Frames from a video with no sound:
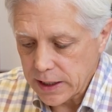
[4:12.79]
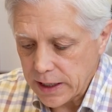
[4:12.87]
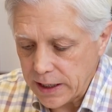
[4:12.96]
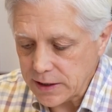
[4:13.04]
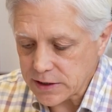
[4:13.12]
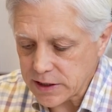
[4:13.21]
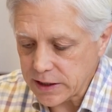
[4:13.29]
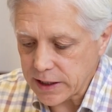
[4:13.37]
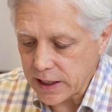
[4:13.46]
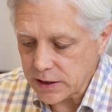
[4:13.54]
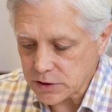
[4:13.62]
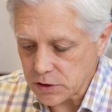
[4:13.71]
And the City
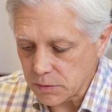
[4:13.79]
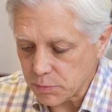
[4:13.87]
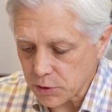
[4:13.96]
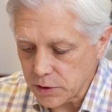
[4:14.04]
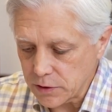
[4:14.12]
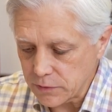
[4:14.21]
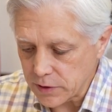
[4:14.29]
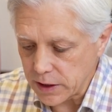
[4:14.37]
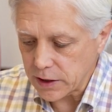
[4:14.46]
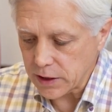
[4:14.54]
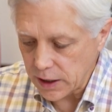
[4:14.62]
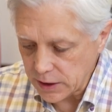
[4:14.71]
Council approved a
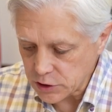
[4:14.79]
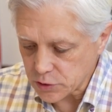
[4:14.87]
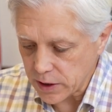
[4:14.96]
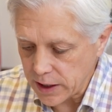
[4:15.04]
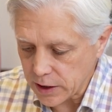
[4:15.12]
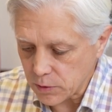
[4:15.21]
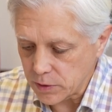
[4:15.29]
contract